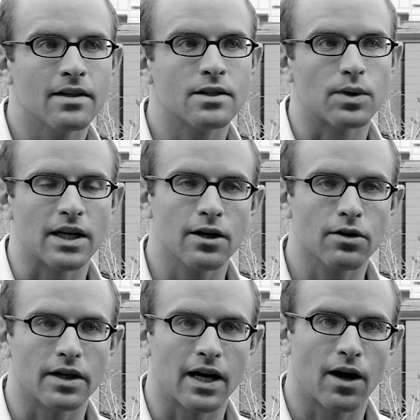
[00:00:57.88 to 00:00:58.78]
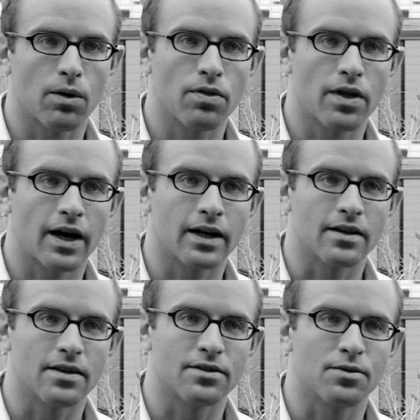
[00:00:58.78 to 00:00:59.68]
into an era now that
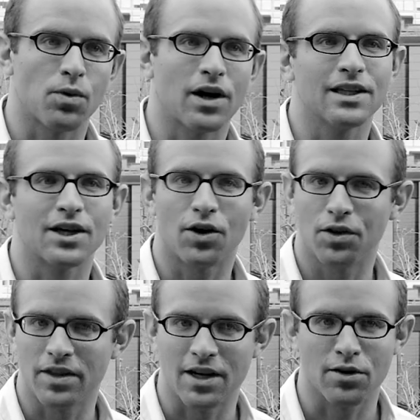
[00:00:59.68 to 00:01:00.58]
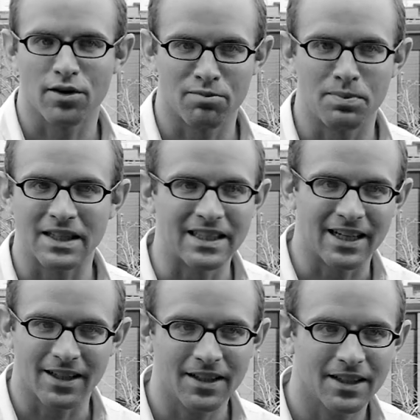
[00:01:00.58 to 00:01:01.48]
is widely called the era of big
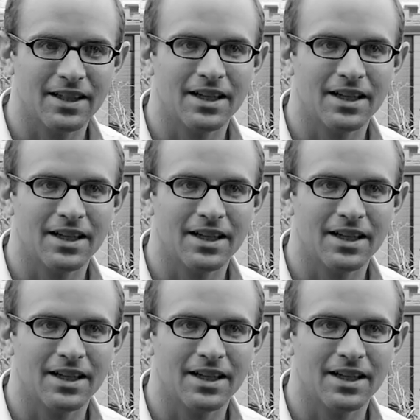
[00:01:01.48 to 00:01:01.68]
data.